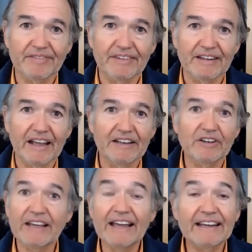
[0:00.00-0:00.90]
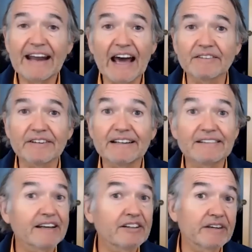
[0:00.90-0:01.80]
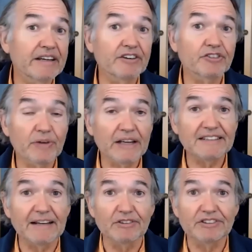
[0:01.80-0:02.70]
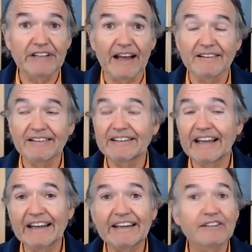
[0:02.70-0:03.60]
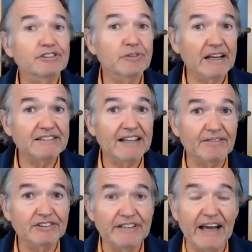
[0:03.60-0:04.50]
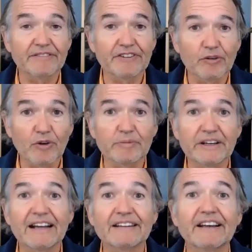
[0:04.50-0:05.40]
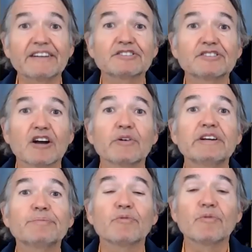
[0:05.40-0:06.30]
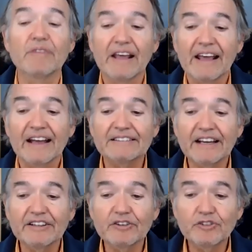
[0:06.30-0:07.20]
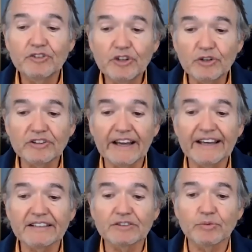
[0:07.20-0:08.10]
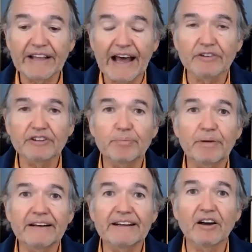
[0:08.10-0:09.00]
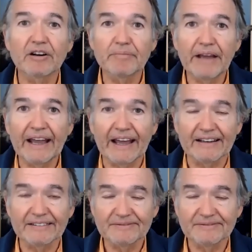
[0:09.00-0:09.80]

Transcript: and you can't get out of it until you get your stress levels down and you can't get your stress levels down if you're a woman until you start re- until you do things without depending on a man